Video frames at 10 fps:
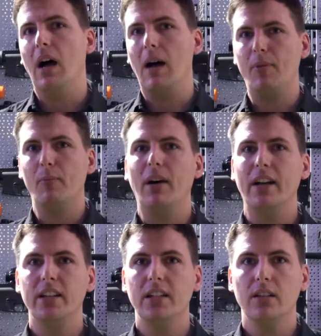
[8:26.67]
upper
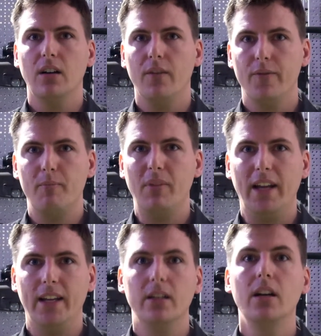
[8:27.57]
body of the
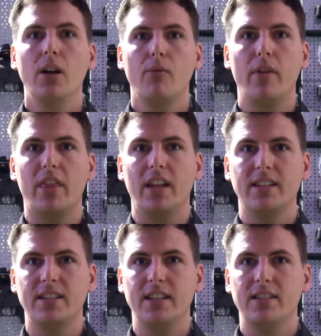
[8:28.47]
player with
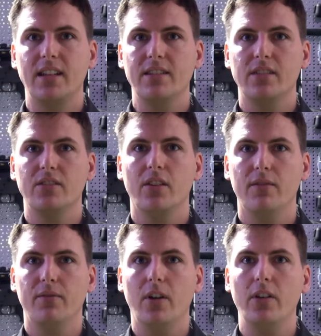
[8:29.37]
six sensors on
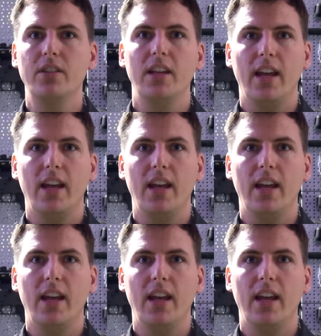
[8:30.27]
the front